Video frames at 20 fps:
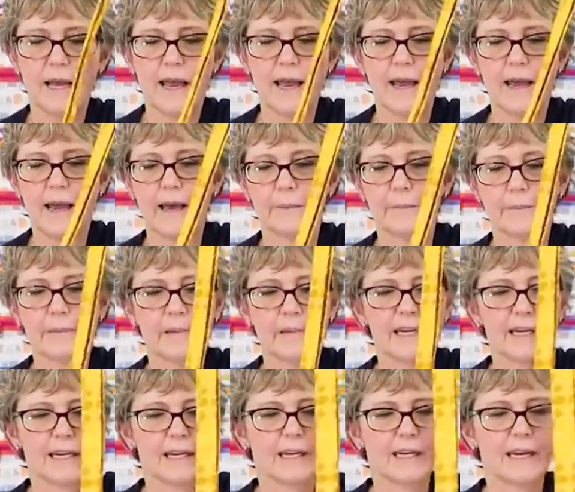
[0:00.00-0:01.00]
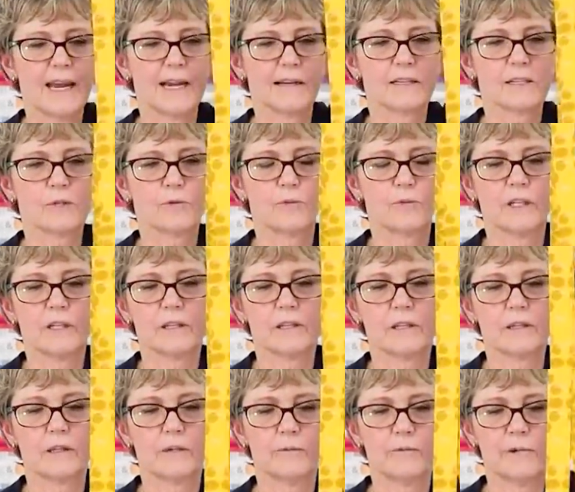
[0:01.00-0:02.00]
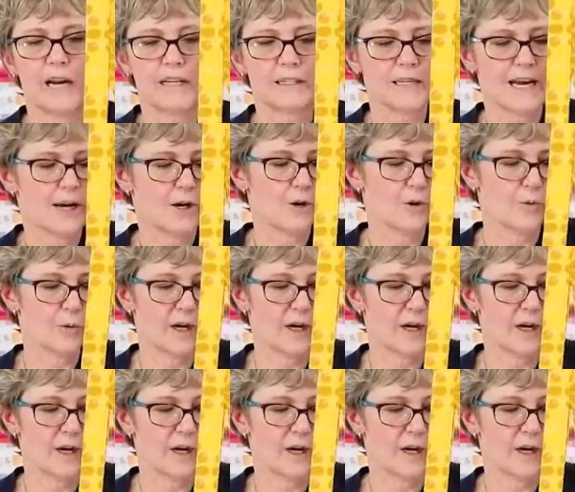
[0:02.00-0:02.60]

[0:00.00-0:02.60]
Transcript: Um, it connects with rectangle